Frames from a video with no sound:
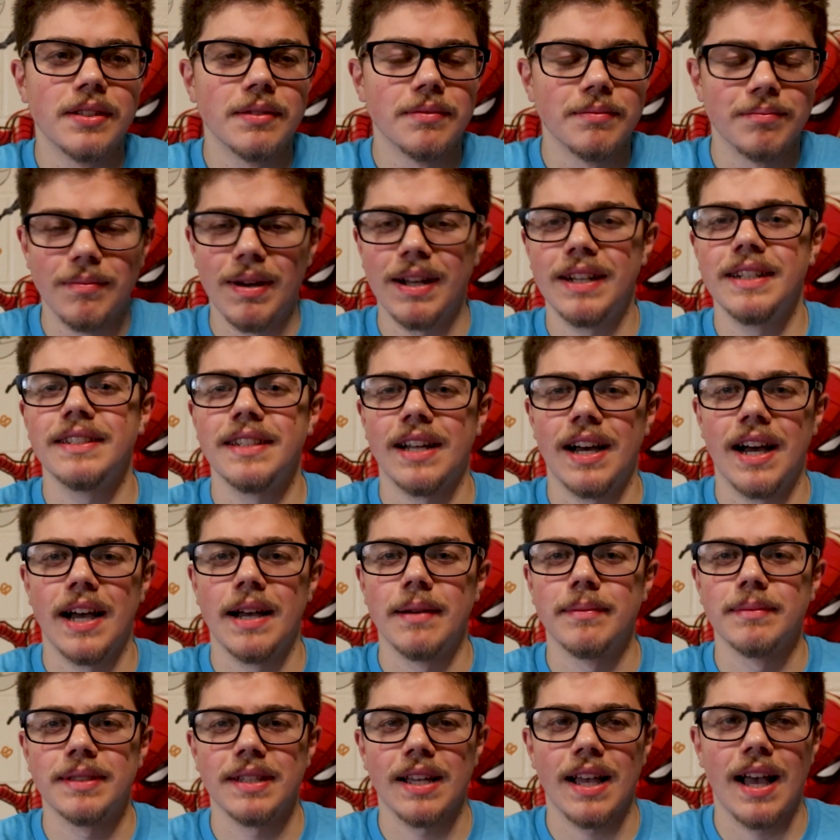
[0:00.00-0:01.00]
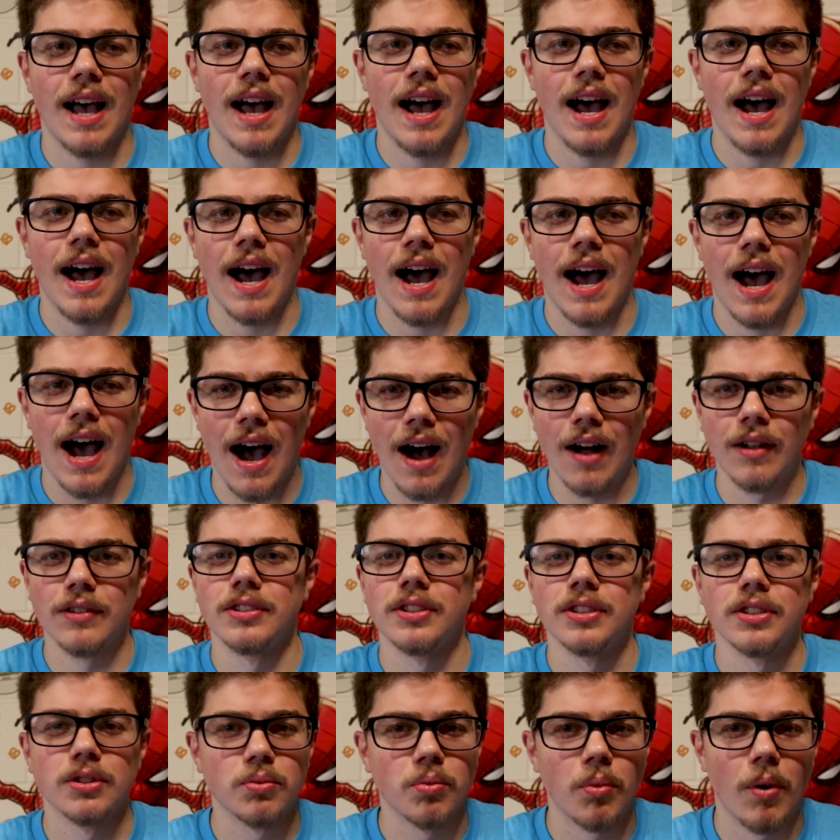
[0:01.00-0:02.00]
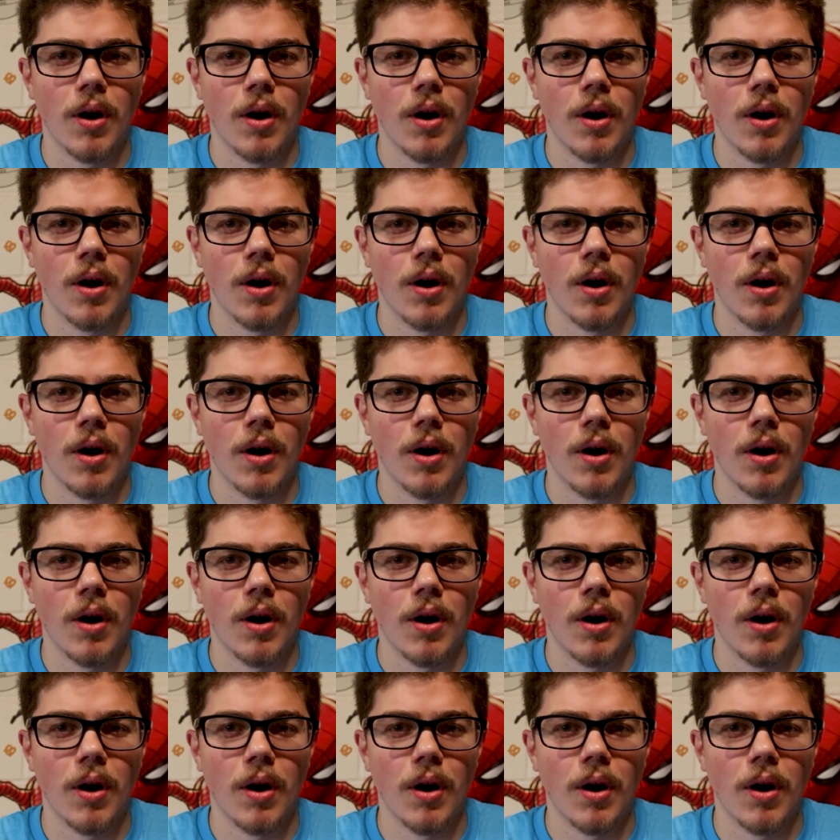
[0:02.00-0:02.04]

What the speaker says: many times, I'll just